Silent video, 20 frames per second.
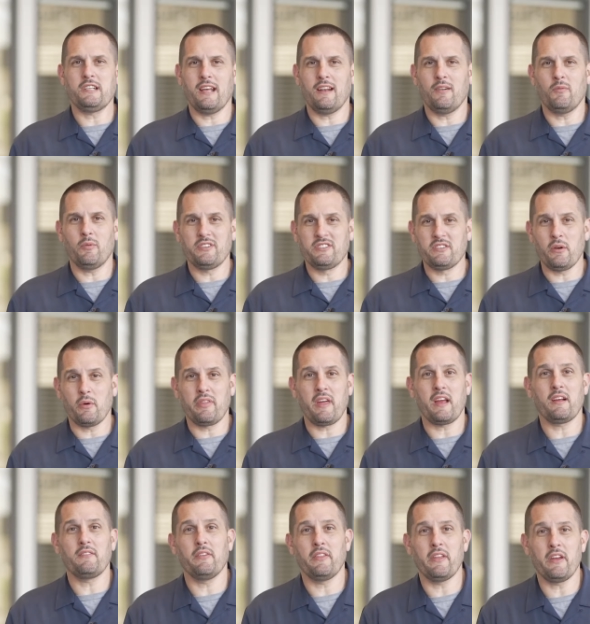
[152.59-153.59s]
and we're so
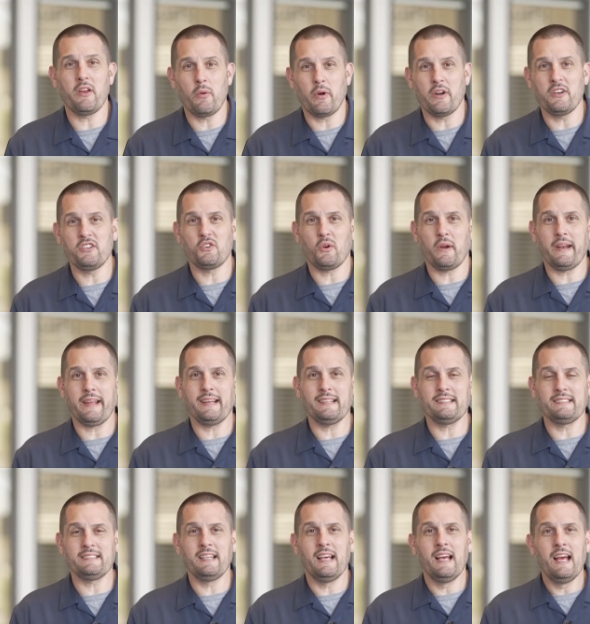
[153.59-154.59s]
thankful that you are joining
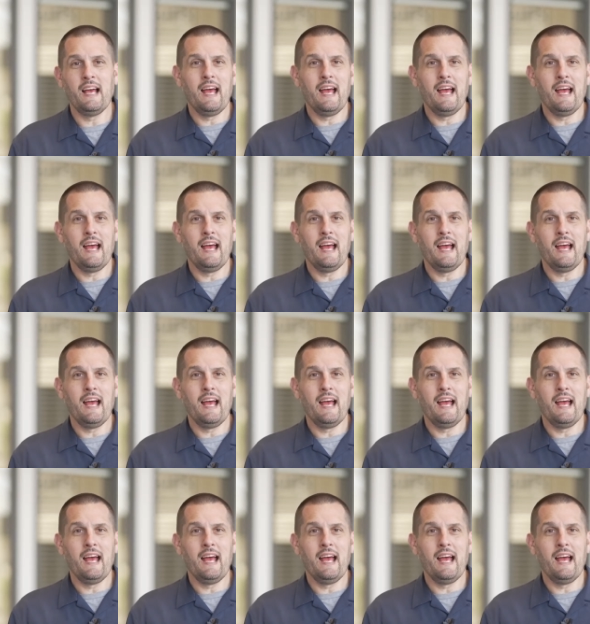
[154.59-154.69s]
us.